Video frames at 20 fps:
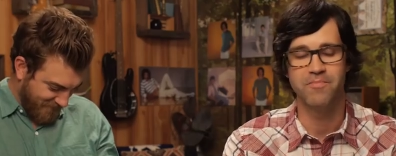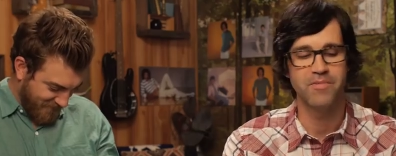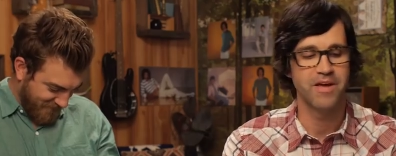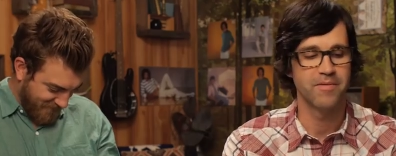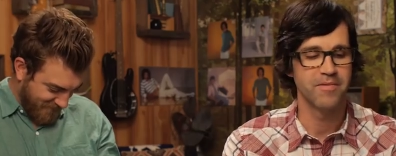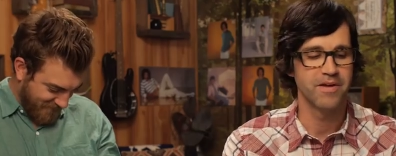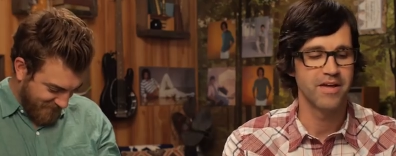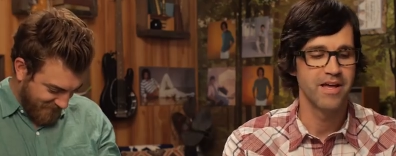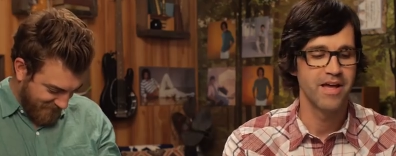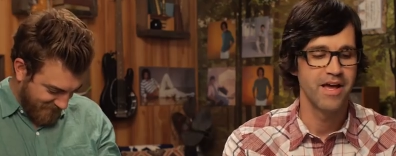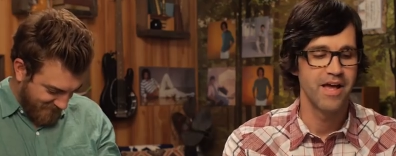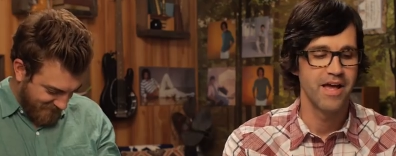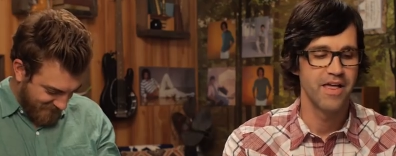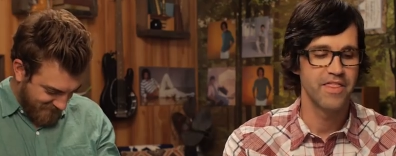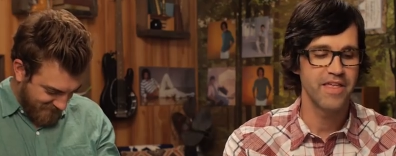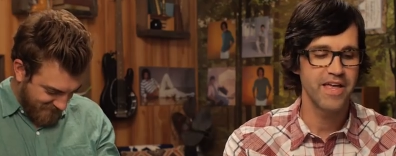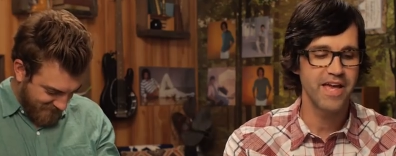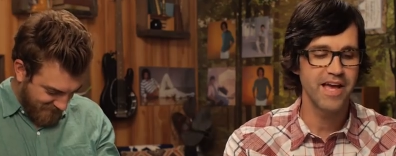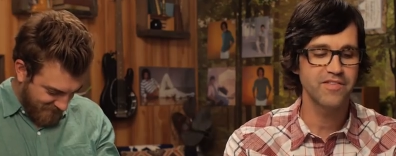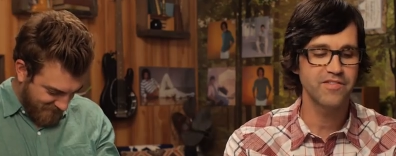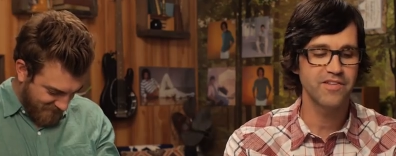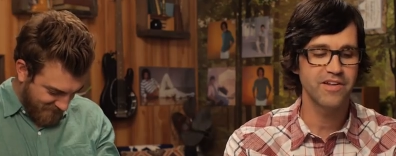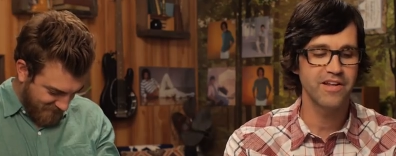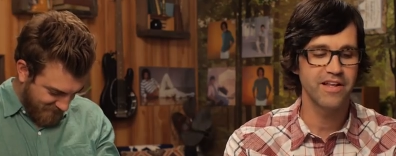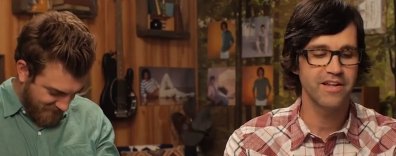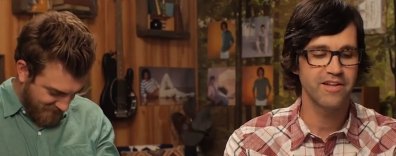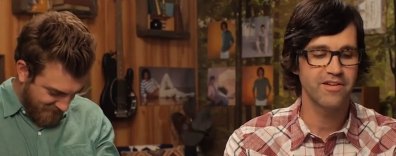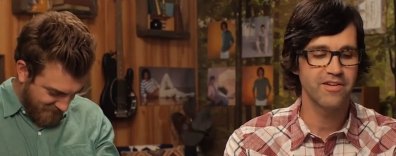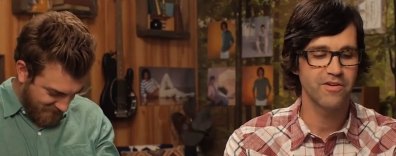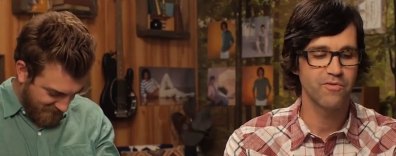Speaker 1: then maybe the
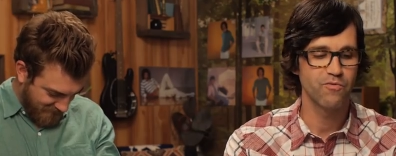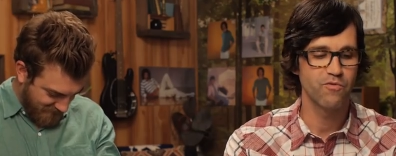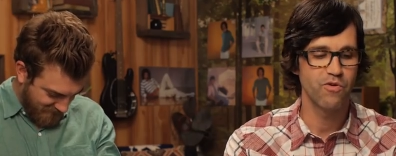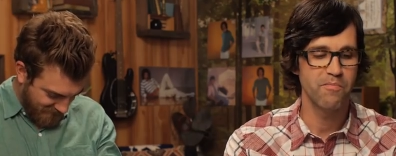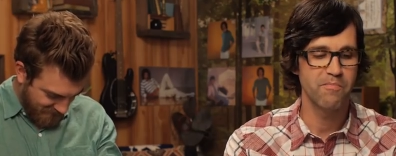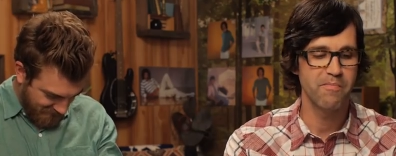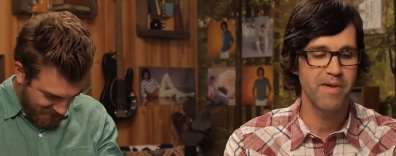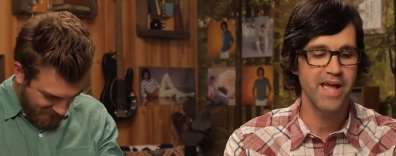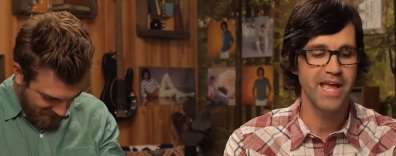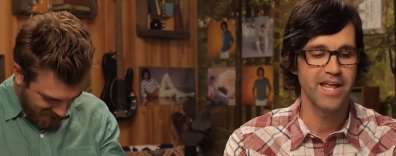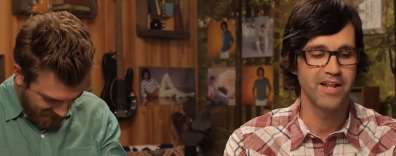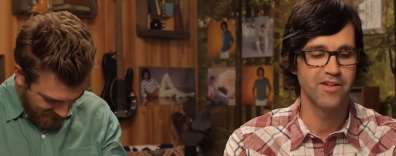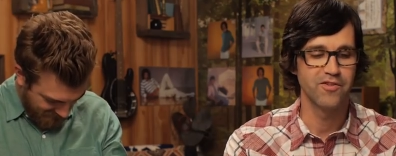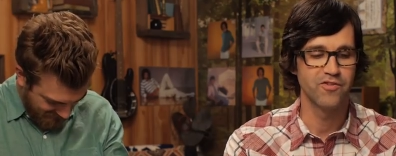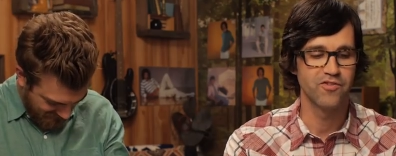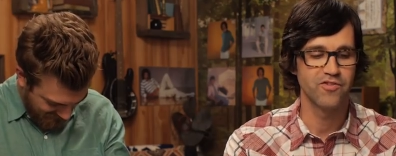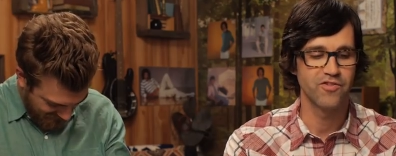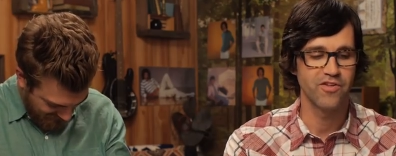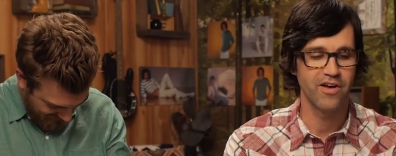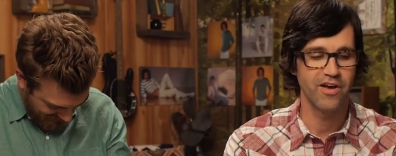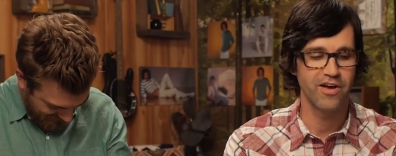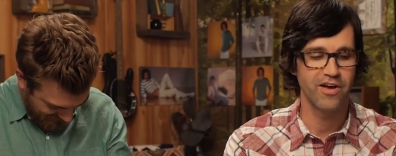incident remains